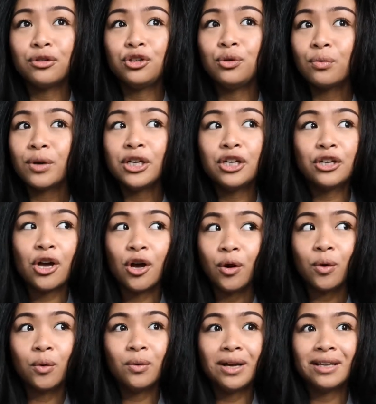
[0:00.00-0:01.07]
You already
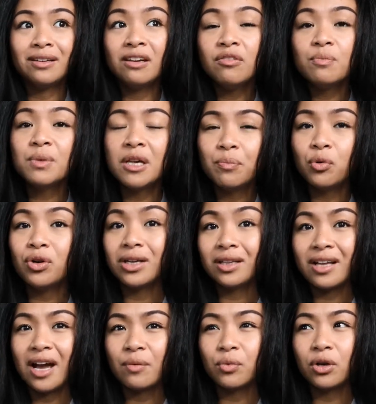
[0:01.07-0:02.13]
know. And even people in
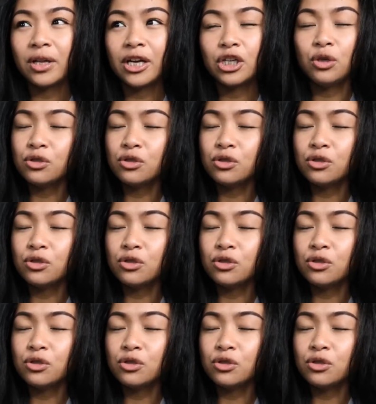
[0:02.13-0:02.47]
line were like,